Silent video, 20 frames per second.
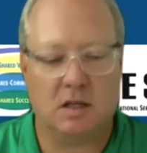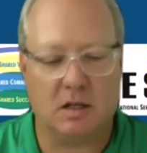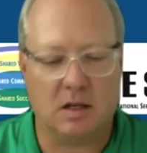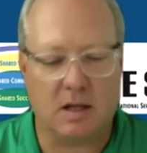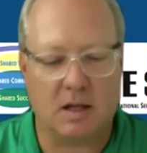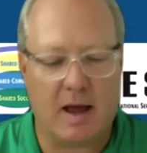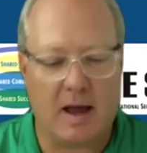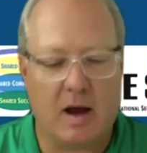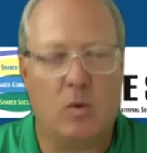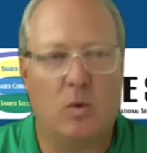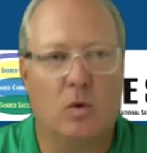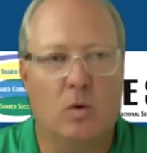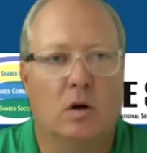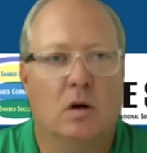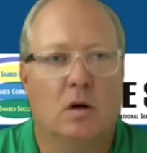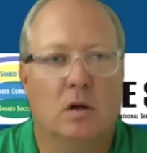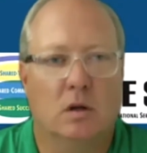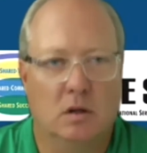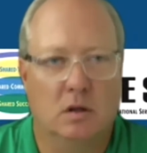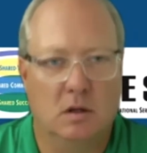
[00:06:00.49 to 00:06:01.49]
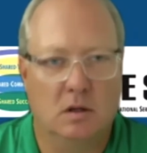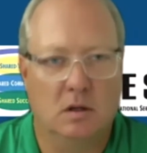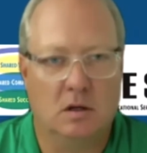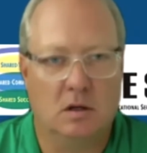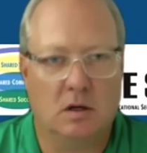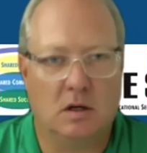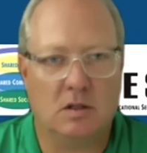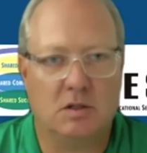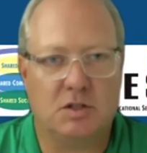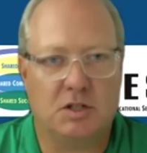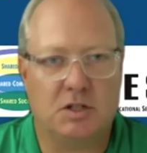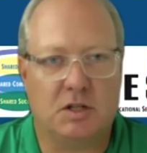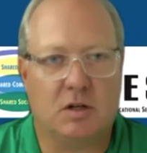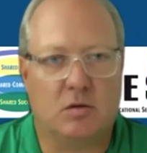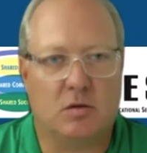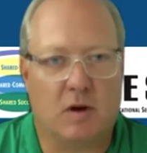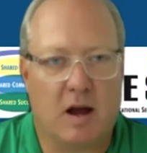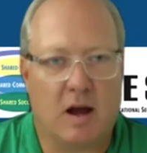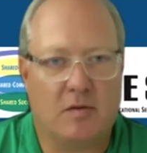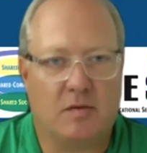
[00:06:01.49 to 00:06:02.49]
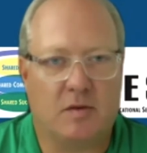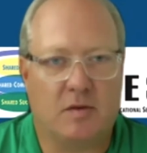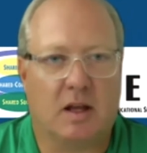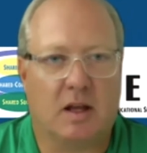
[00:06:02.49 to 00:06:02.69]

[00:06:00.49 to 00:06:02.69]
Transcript: in our geographic and